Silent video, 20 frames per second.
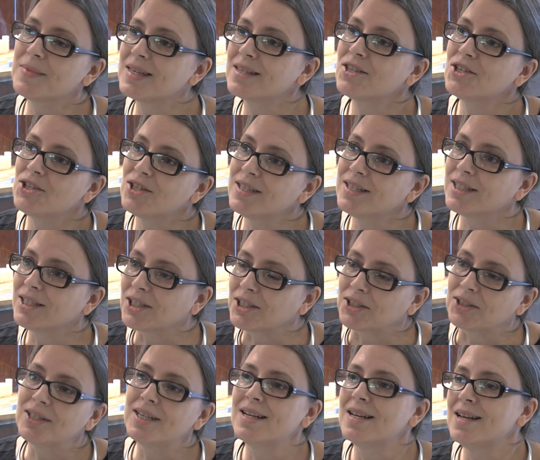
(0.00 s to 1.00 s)
this
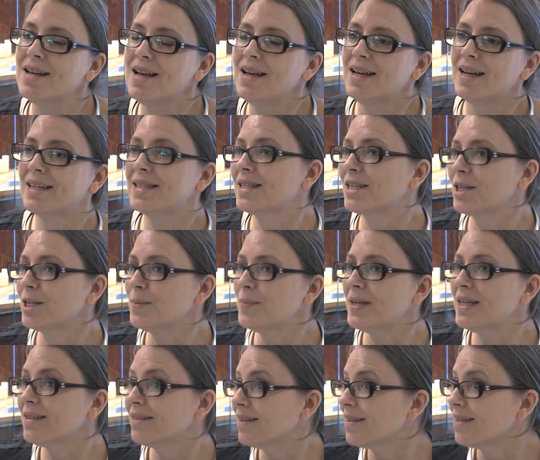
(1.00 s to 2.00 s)
year. It's going to
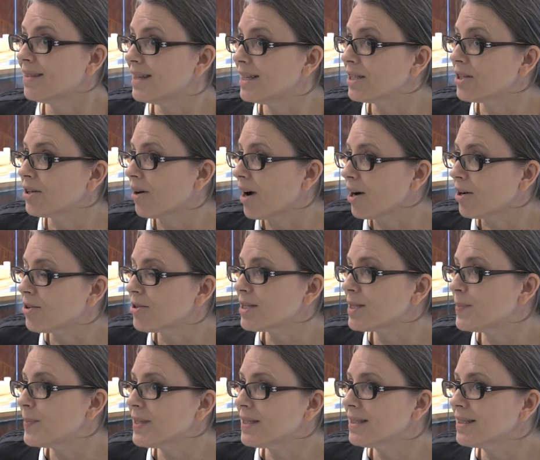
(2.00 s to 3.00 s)
be in the Theater
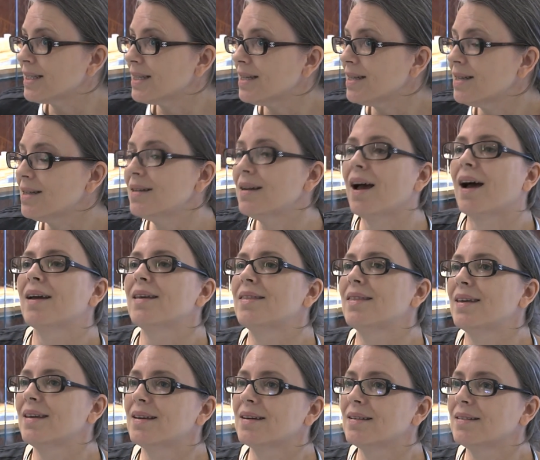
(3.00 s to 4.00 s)
Arts Building. I
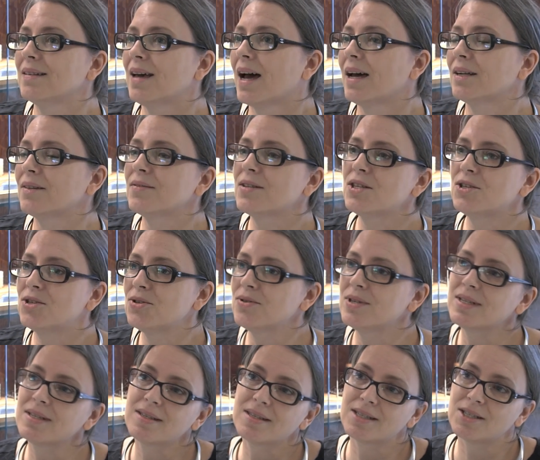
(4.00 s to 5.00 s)
think a lot of
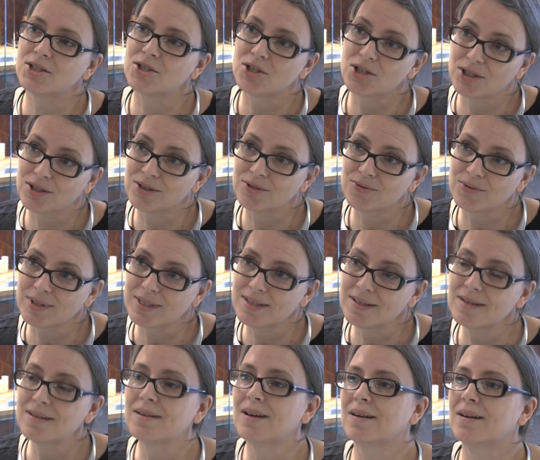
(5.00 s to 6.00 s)
students and
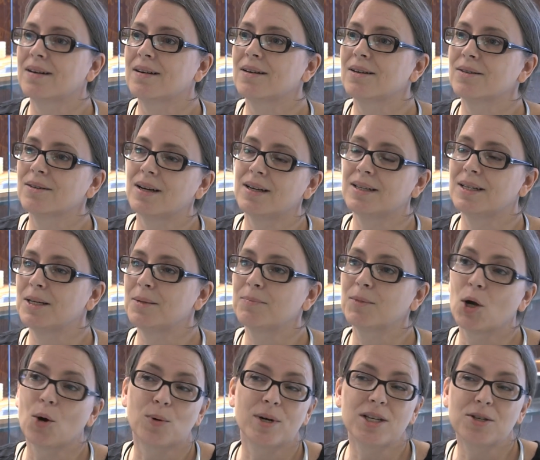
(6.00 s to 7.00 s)
children are
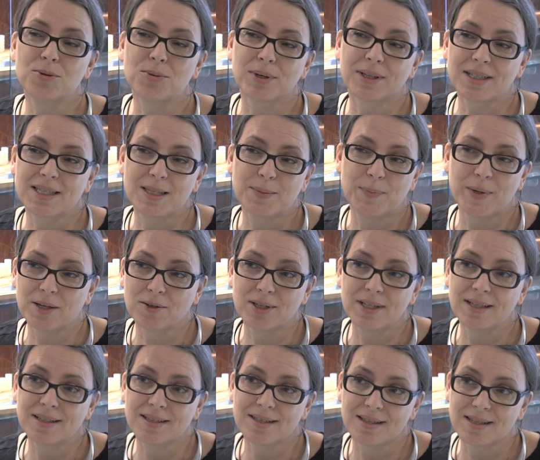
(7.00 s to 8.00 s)
going to
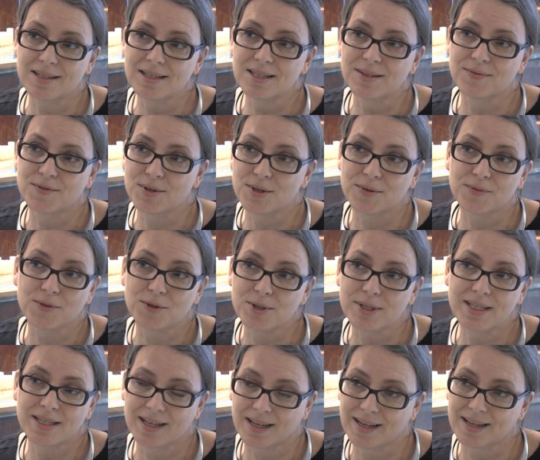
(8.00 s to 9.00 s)
experience this for the
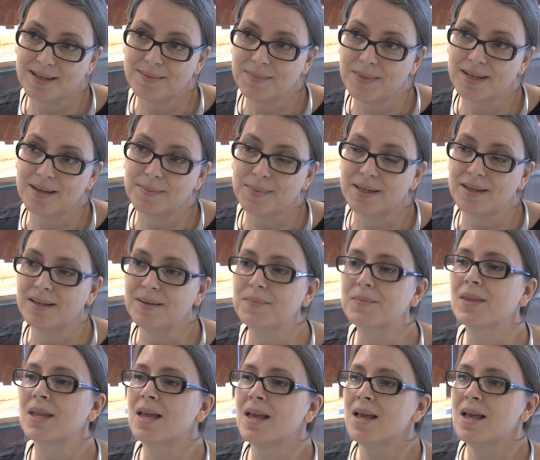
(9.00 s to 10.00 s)
first time, maybe.
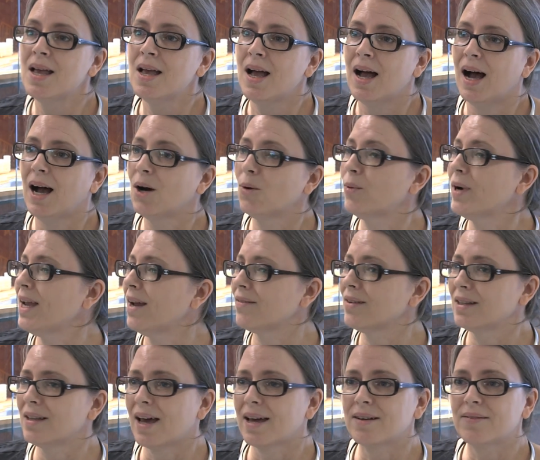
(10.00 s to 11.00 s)
We have
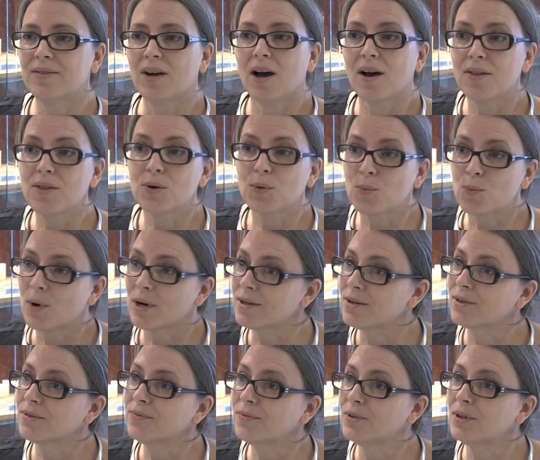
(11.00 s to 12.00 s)
a lot of other
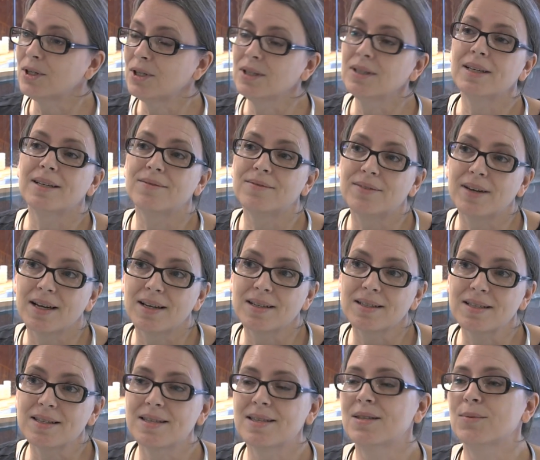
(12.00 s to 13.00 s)
wonderful
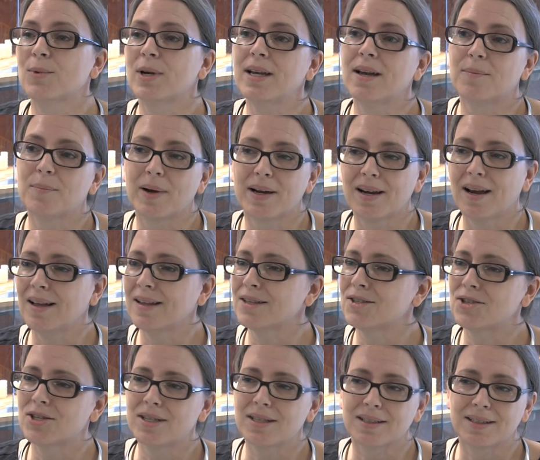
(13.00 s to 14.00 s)
events. We have
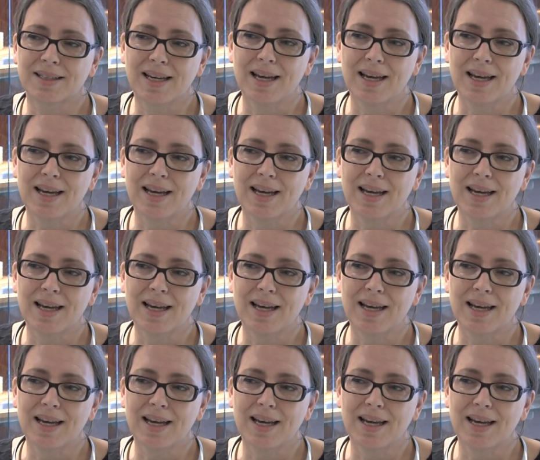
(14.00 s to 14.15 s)
biology and